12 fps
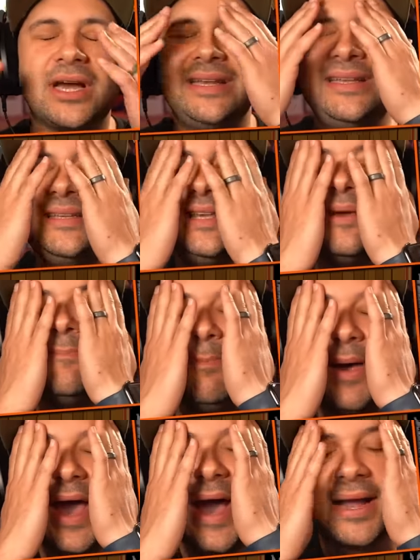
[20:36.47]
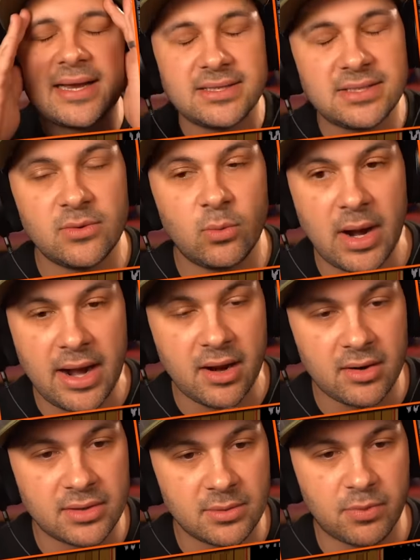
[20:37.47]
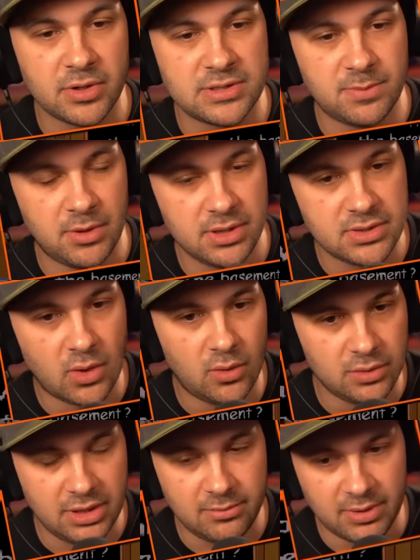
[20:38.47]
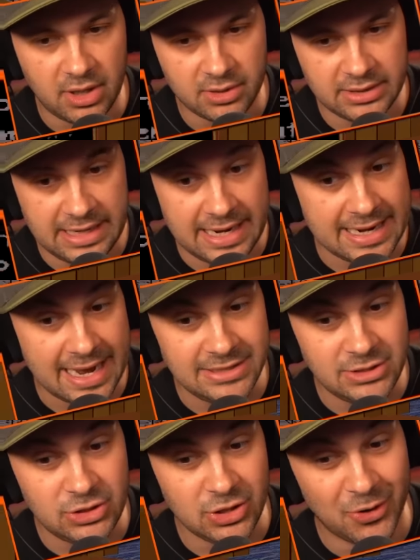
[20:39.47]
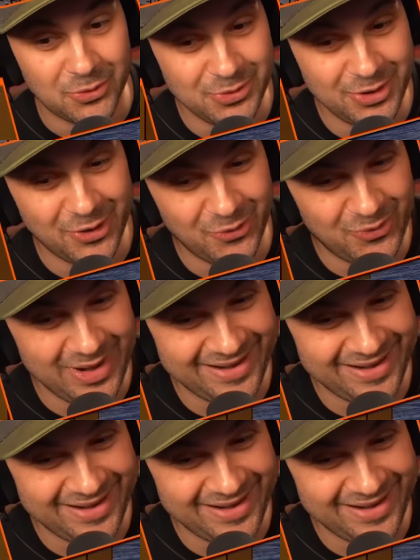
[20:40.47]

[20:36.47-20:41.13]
I need to get back to where the principal is holding Baldy, and I don't know where